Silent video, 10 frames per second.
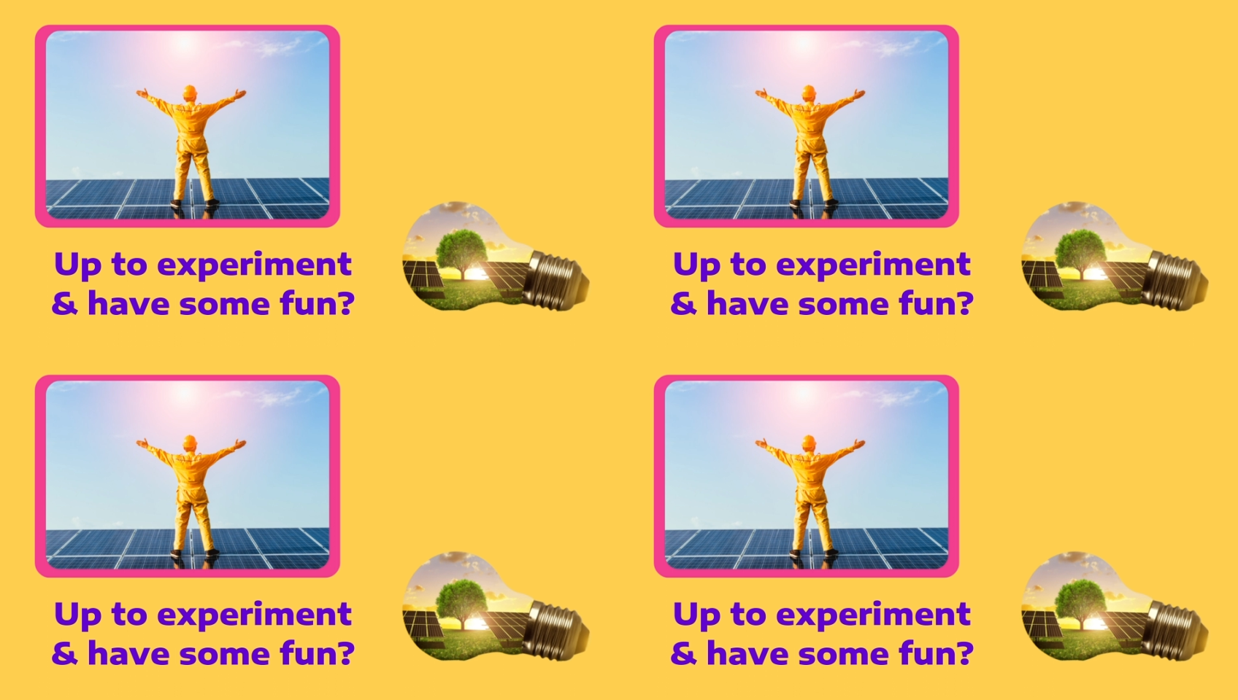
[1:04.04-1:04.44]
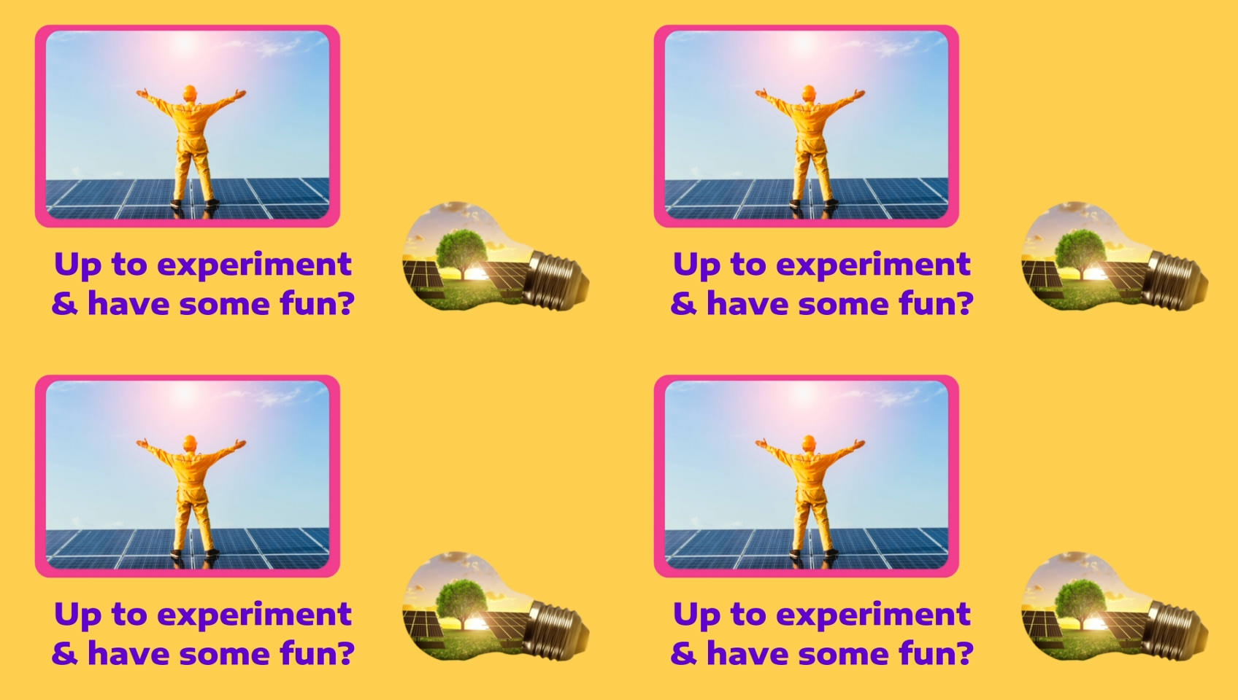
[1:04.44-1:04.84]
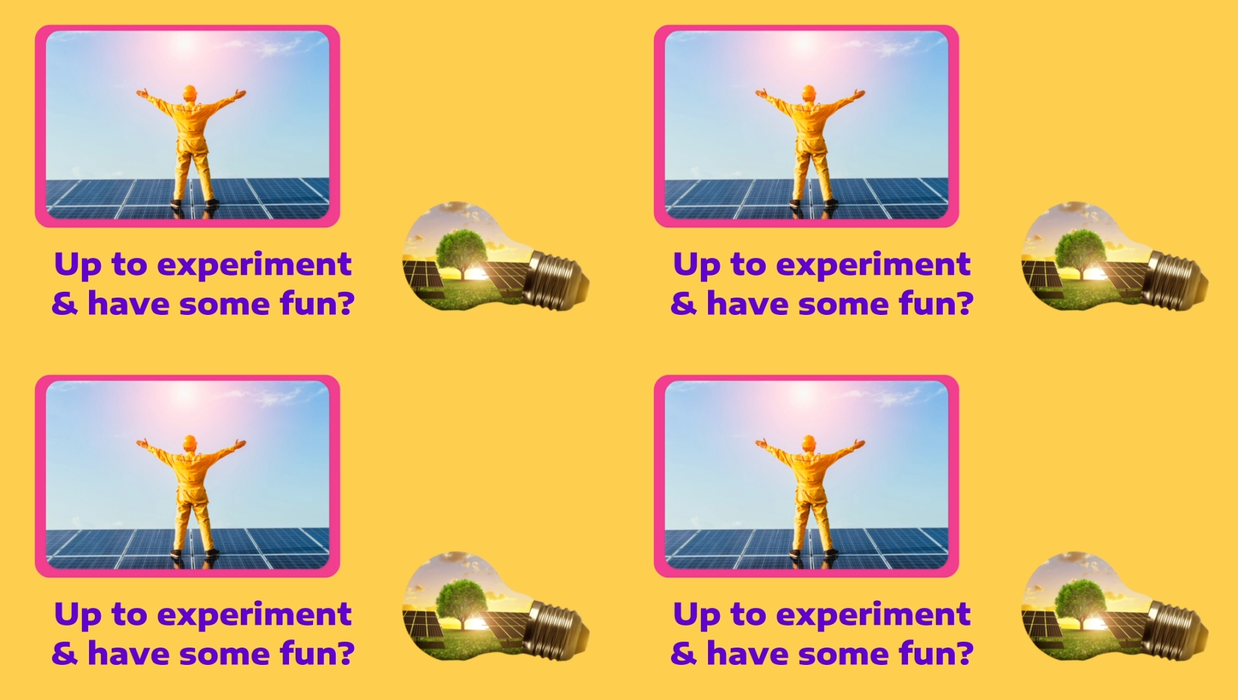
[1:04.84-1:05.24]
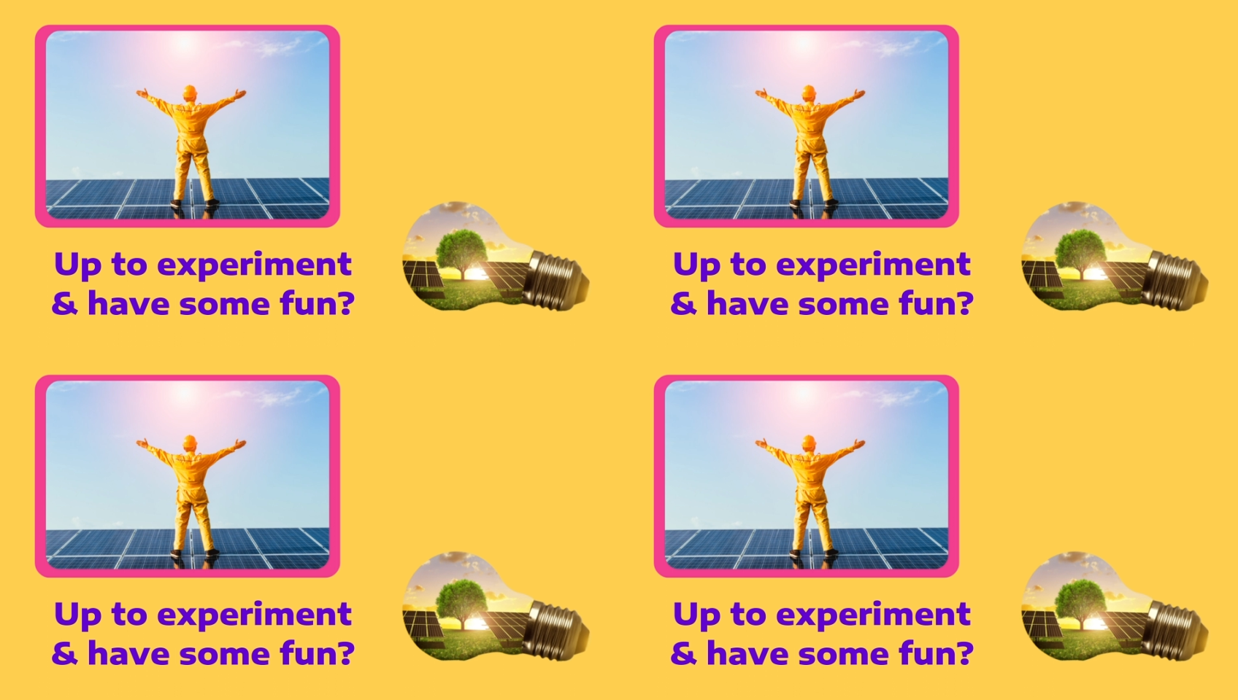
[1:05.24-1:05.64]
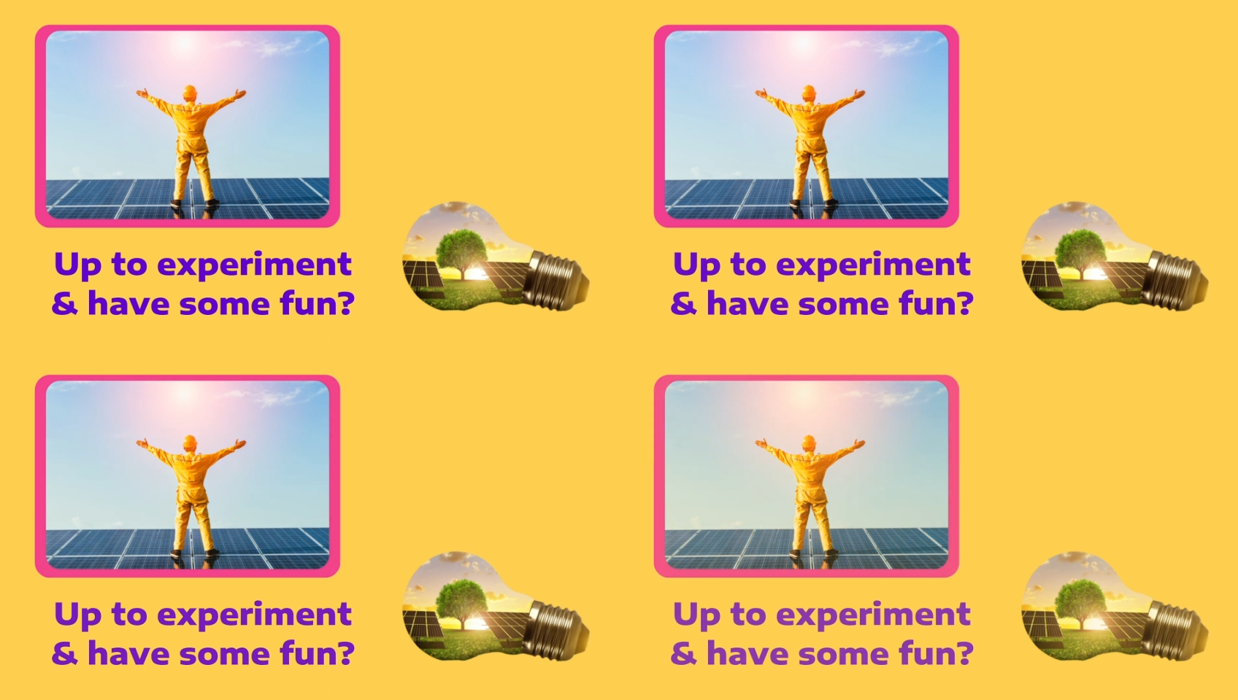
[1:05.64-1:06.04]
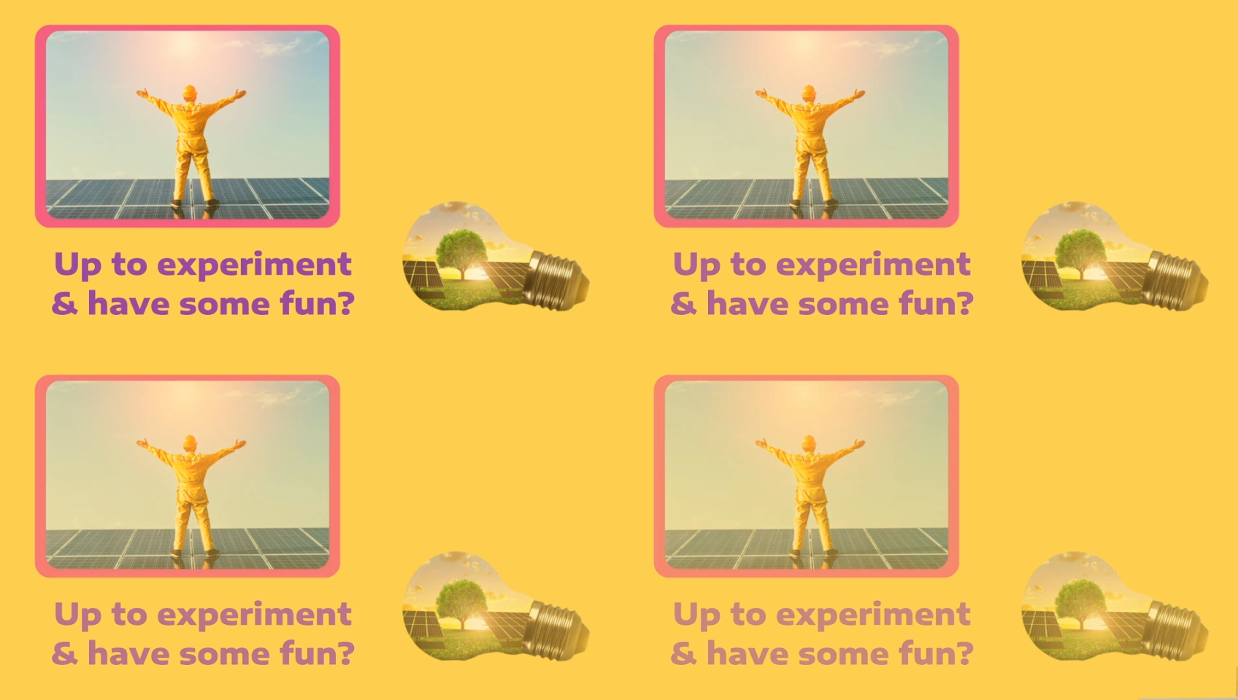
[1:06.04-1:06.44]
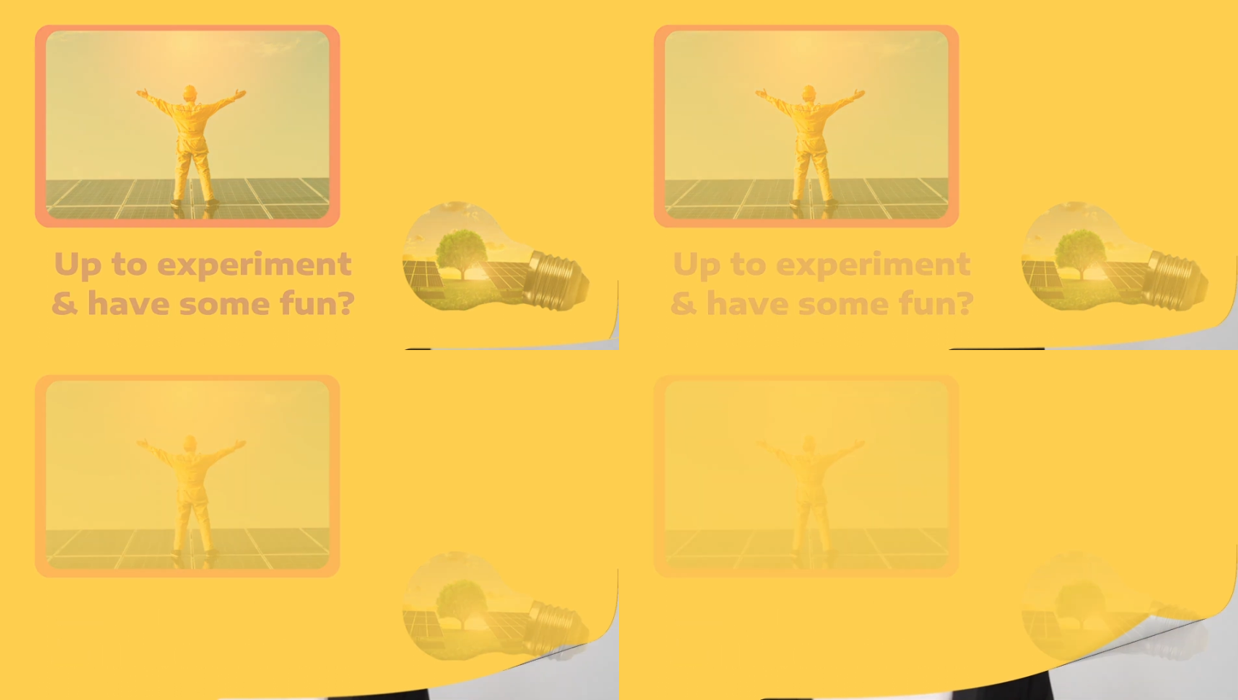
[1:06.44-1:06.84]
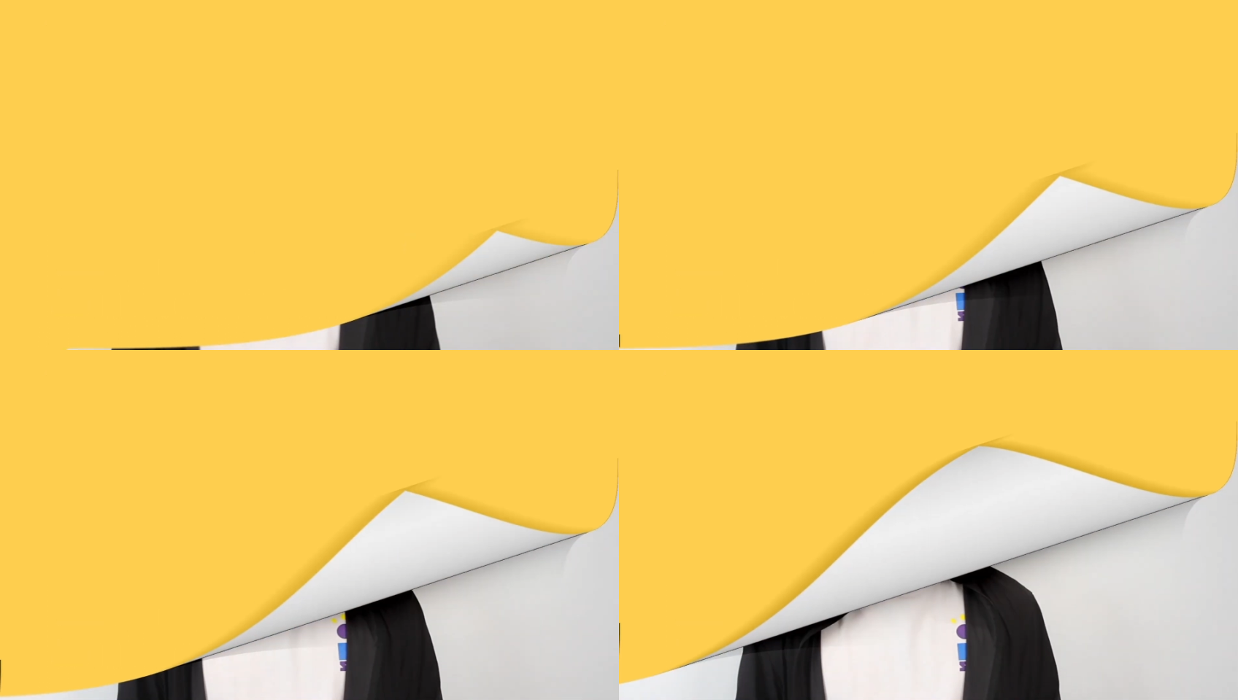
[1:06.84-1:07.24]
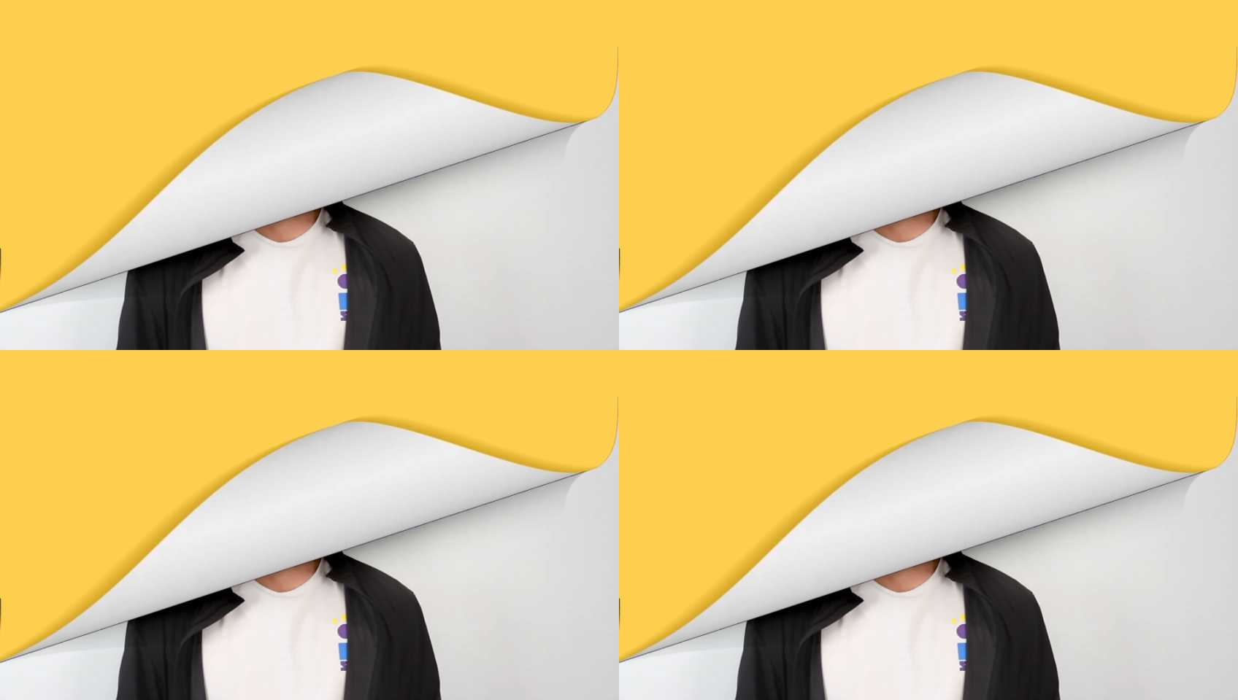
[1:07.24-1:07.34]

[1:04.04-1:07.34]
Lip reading: No face is visible, so there are no lips to read.